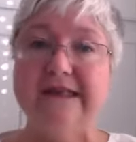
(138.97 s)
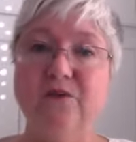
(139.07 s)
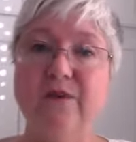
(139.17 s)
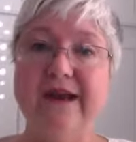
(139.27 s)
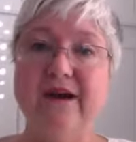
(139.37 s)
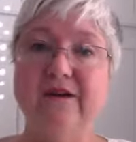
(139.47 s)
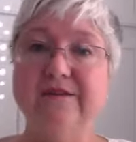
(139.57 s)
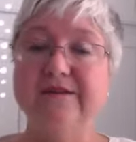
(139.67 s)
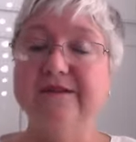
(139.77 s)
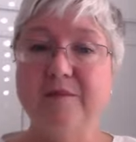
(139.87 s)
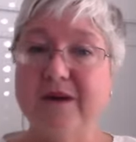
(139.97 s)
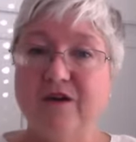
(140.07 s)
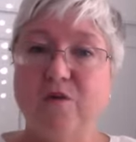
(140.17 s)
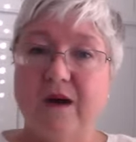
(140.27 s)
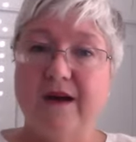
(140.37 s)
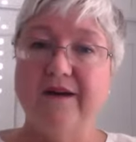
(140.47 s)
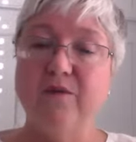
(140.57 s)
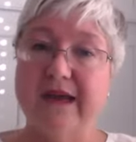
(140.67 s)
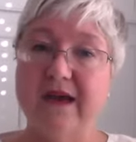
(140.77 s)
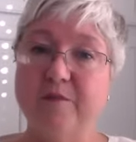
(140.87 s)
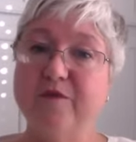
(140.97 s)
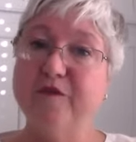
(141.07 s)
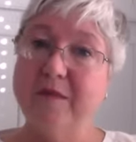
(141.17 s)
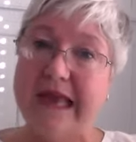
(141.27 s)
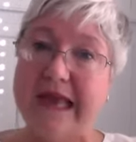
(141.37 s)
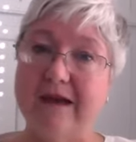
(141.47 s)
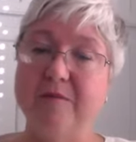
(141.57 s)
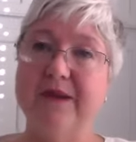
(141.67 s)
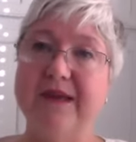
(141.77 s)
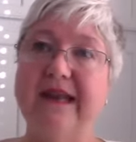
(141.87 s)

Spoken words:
We are not marijuana. We come from hemp.